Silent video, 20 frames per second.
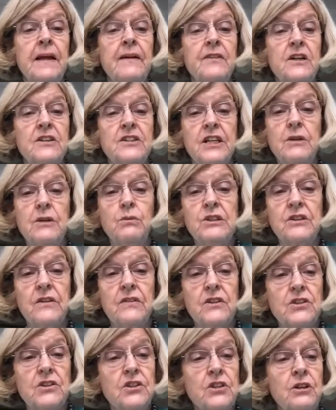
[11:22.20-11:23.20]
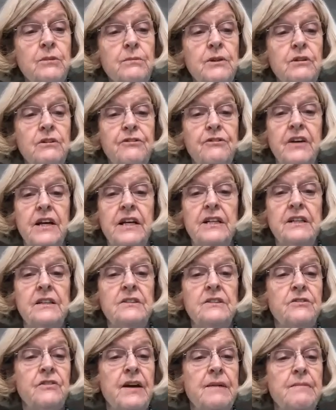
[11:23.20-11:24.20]
that he was in the terminal
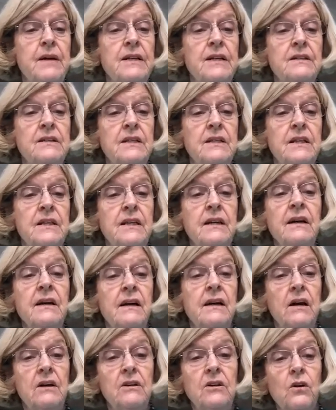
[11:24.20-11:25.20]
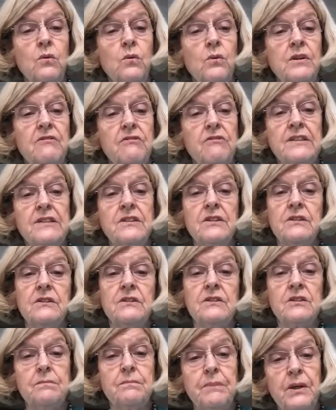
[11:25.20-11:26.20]
phase of MND, along with
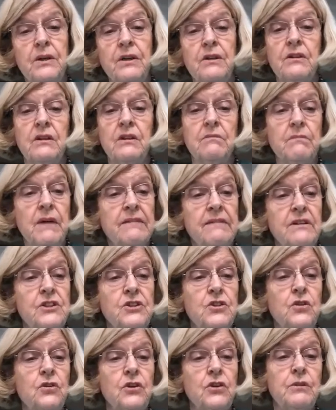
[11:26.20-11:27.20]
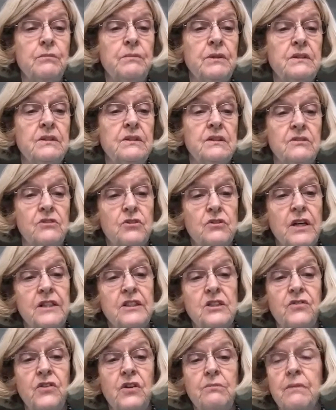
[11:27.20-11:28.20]
residence, birth and marriage documents and
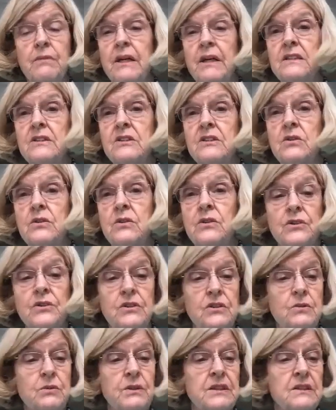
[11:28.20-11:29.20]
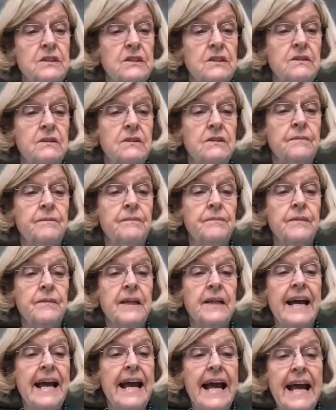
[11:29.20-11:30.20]
transfer monies across to Switzerland.
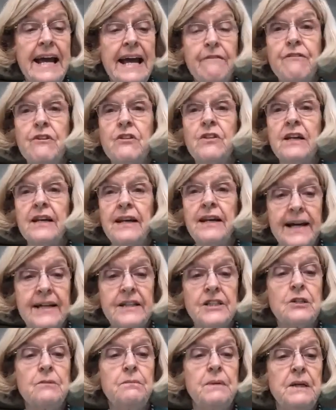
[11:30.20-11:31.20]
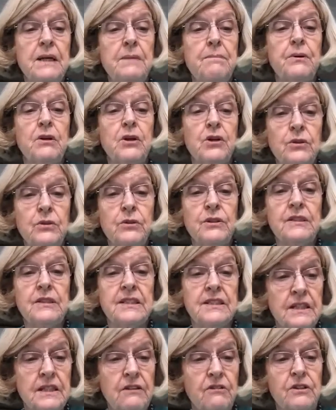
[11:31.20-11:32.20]
Everything had to be procured
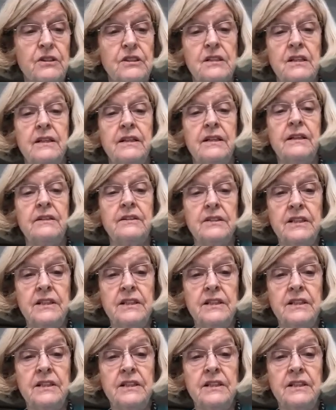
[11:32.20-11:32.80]
secretly,